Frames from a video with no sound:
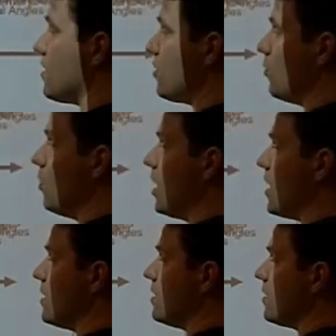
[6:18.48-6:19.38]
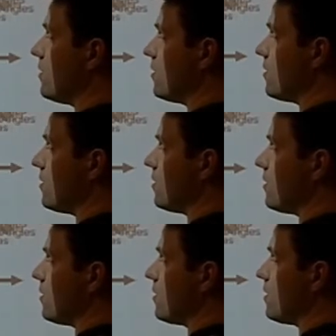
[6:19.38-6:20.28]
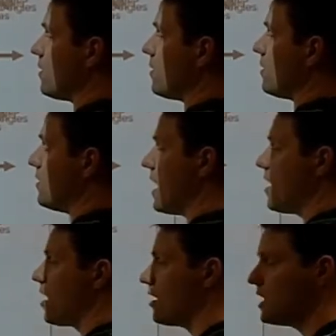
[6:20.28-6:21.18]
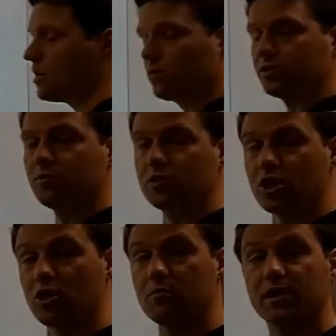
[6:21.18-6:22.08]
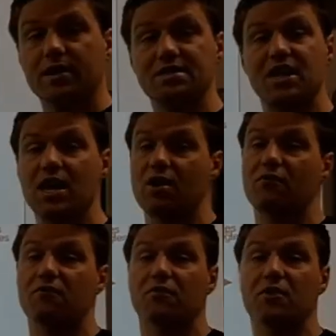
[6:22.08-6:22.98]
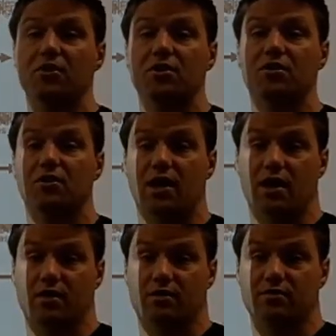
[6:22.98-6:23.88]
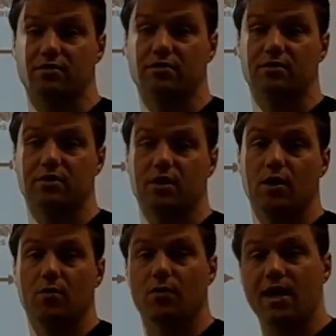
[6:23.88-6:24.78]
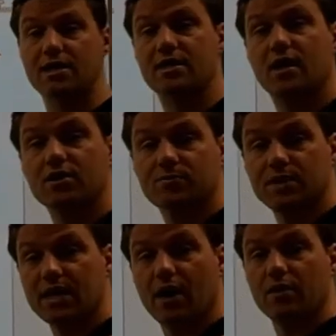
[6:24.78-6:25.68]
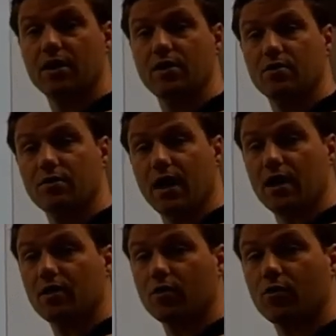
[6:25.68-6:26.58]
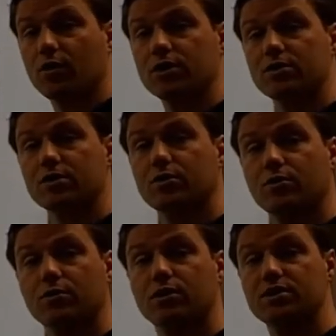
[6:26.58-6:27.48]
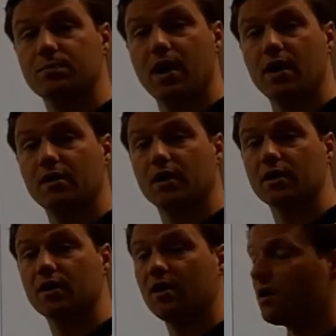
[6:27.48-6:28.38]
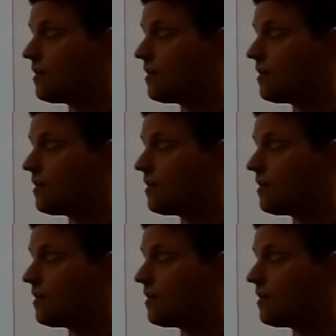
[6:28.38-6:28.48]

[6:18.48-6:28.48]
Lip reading: the 1. They are equal to each other because they are vertical angles. Well, that tells me down here then, according to corresponding,